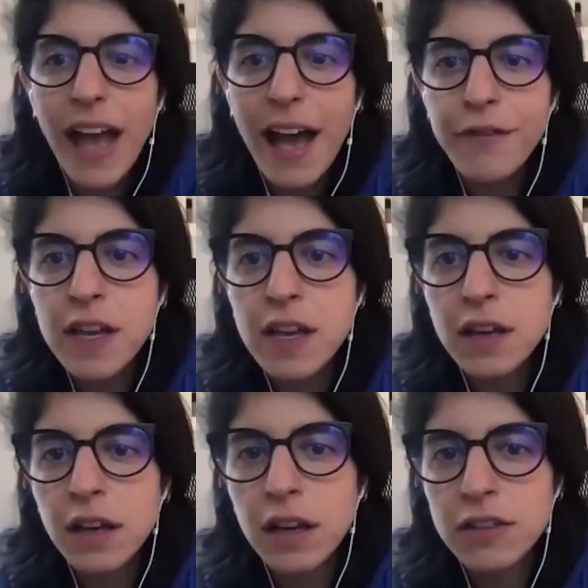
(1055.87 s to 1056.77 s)
having
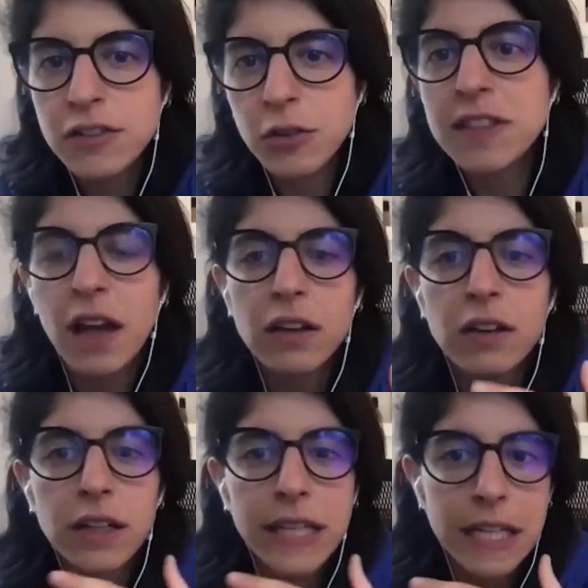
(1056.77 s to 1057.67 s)
a solution that
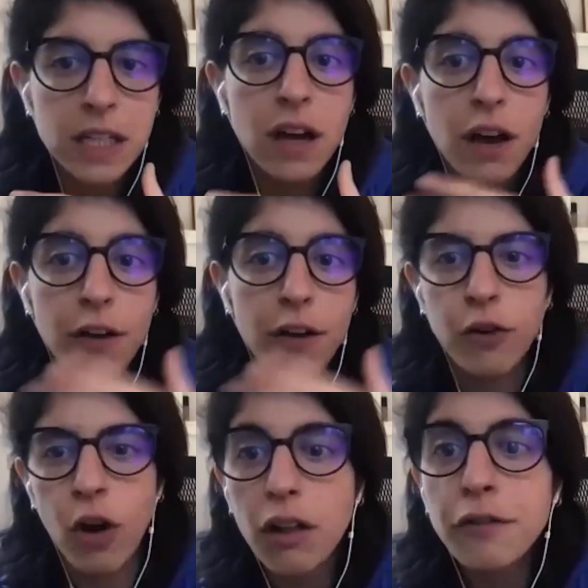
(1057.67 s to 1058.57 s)
can cover
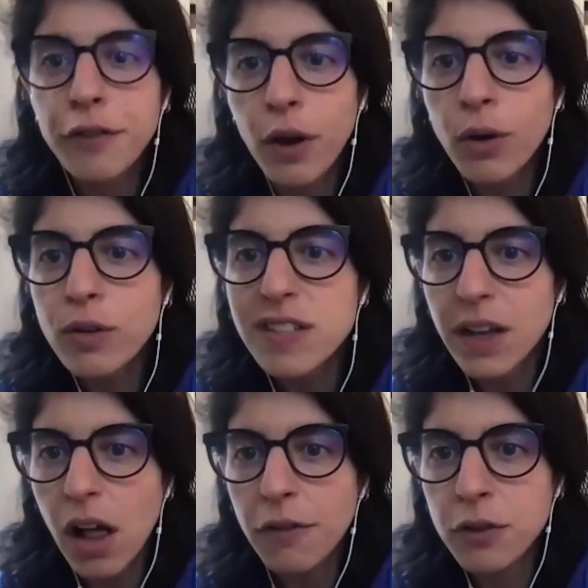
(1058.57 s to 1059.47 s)
all of those,
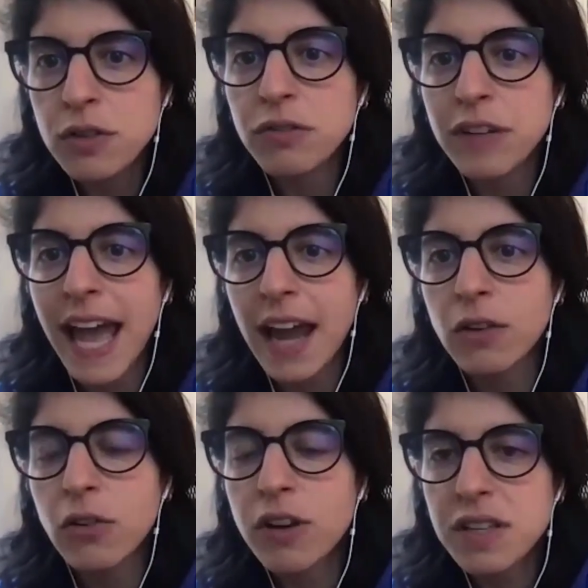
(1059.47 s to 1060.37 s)
all of those 3
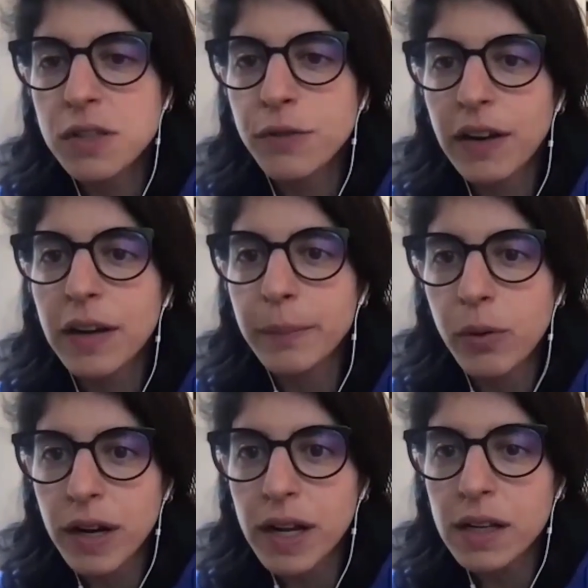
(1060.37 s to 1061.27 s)
categories is very
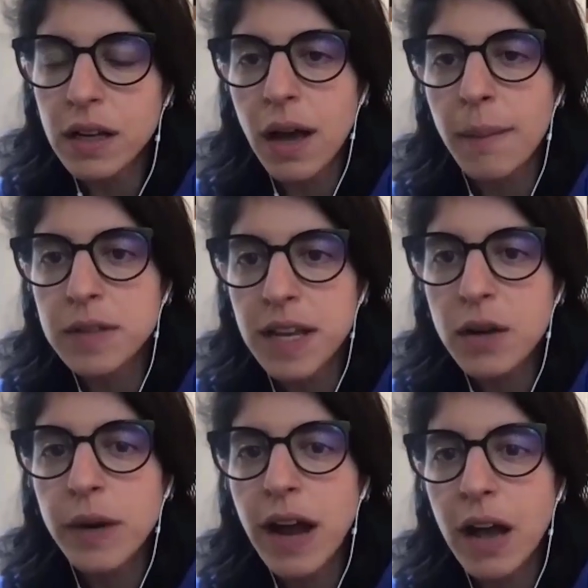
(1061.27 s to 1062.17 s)
important. Data
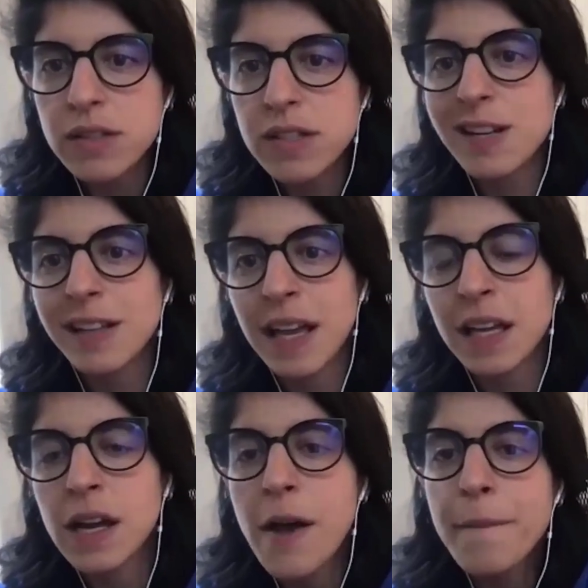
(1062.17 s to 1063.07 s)
warehouse, data
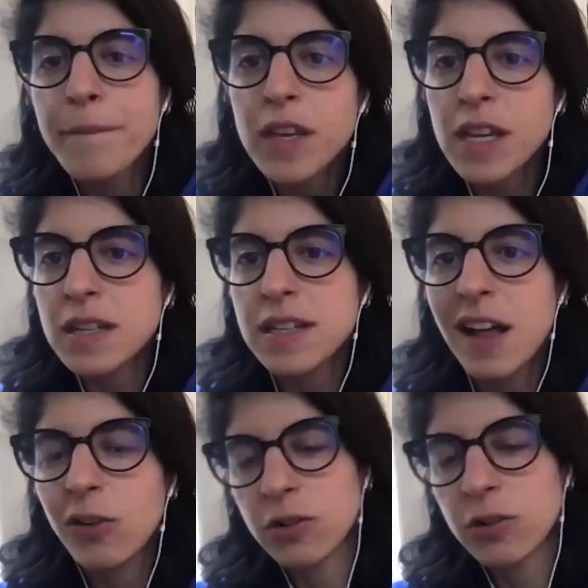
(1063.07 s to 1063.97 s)
lake,
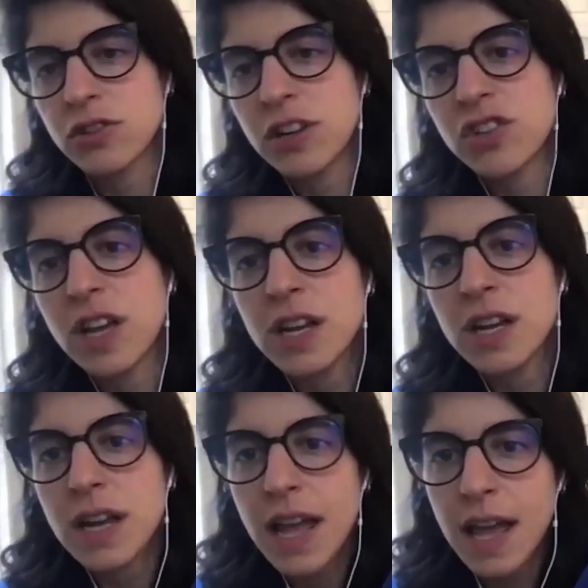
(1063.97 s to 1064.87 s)
ETL orchestration,
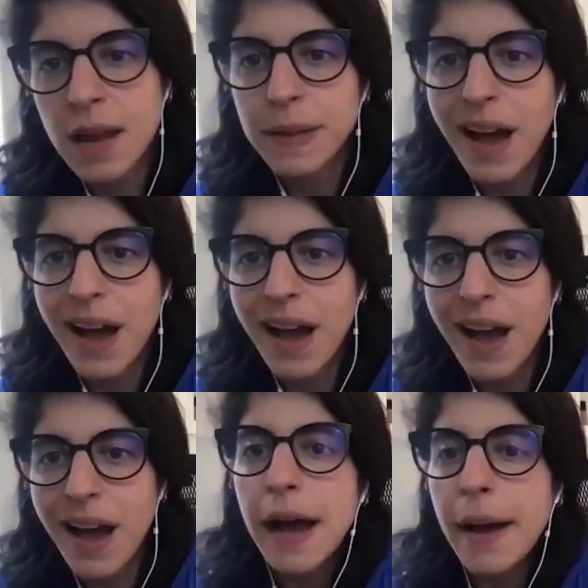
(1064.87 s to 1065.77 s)
and BI.
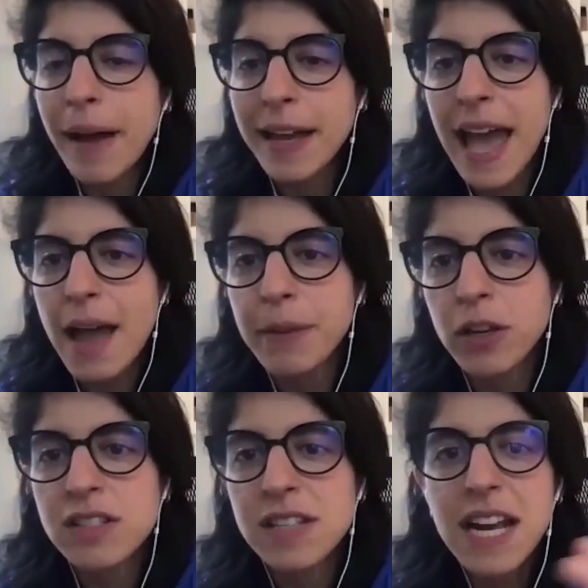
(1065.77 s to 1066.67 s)
Again,
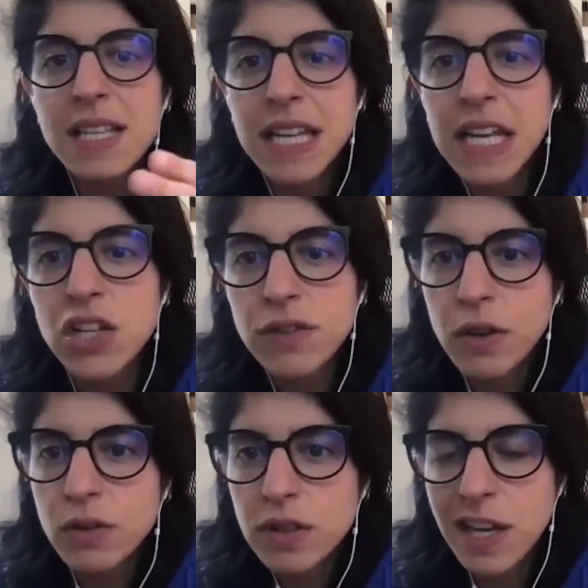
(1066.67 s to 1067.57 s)
because data is each of
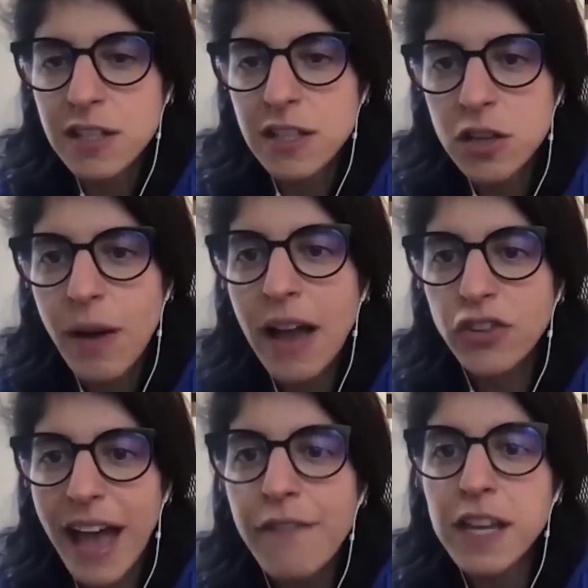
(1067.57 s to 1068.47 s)
those things. And so actually
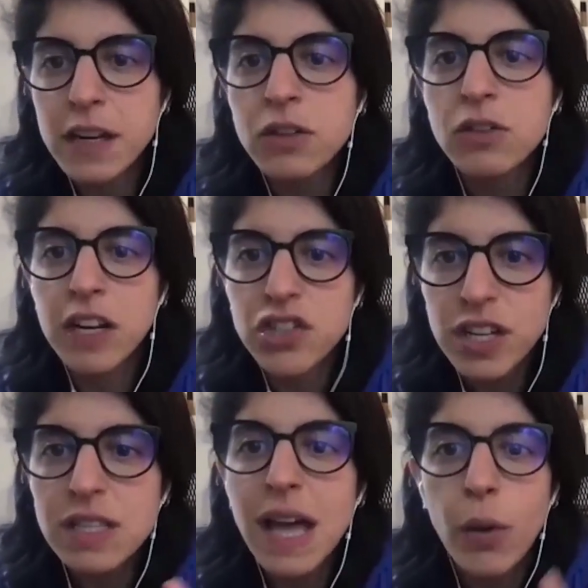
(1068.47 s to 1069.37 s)
having
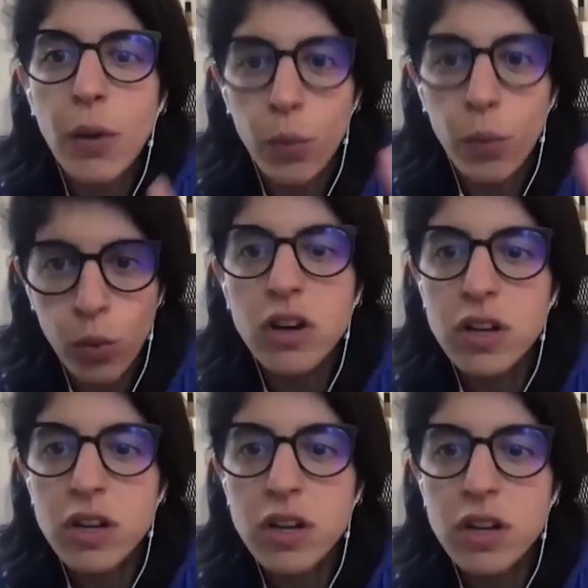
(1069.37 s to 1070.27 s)
integrations that work,
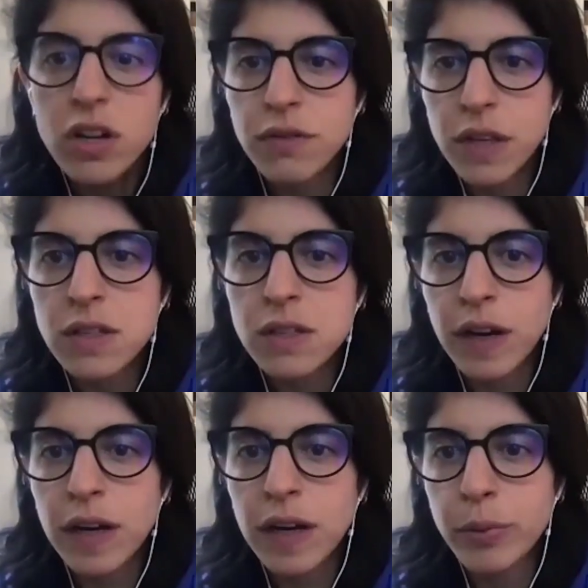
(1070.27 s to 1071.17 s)
which each of these is
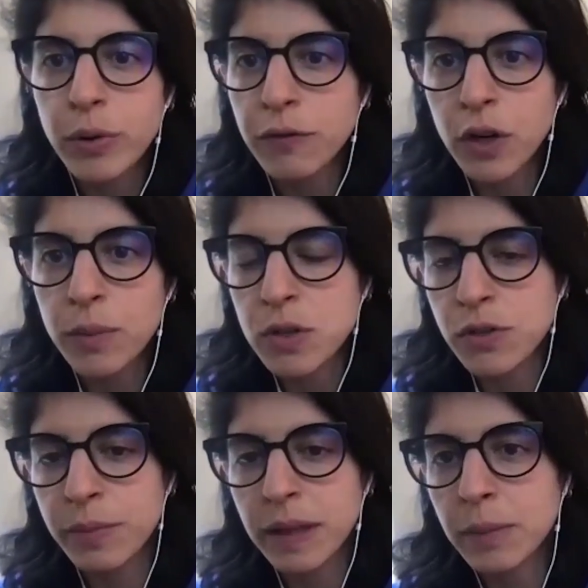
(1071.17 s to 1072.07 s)
very important for your
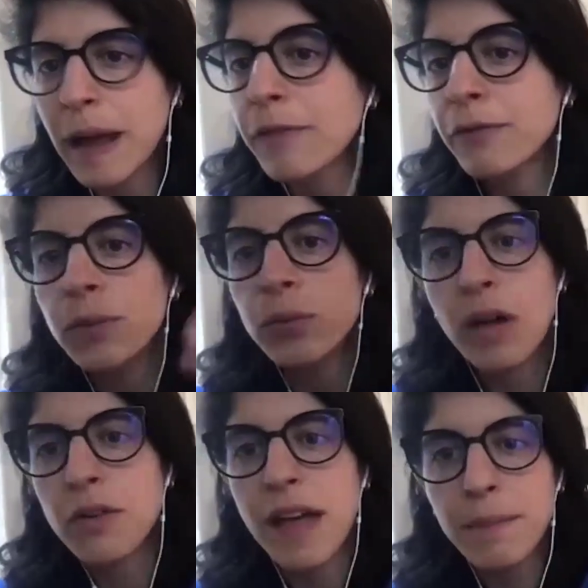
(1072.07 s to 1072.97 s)
observability platform,
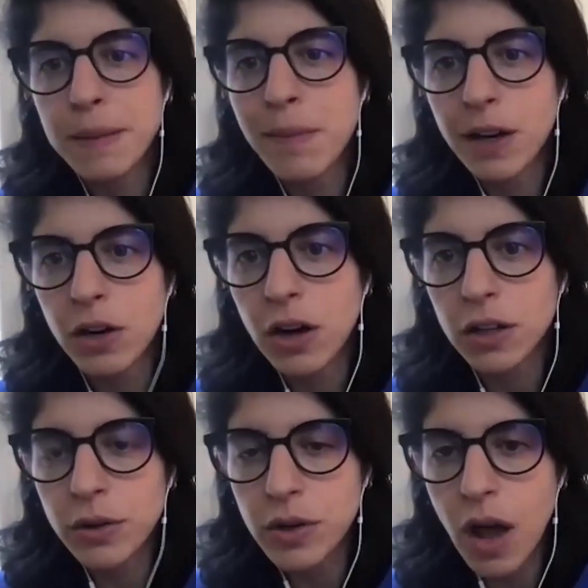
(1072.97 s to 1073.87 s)
whether that be Monte
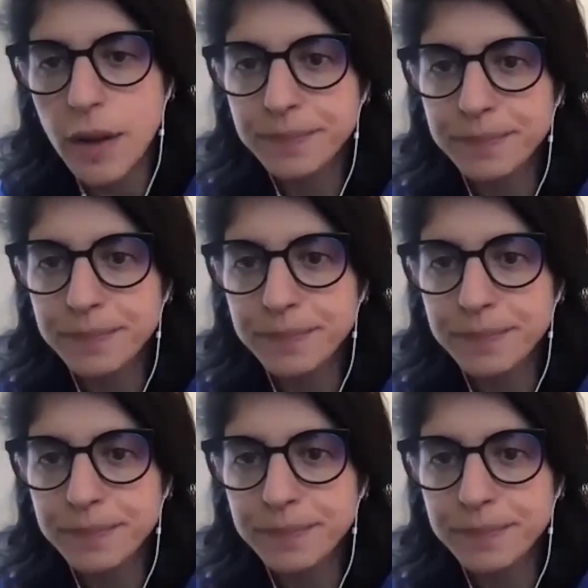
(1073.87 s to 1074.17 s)
Carlo or not.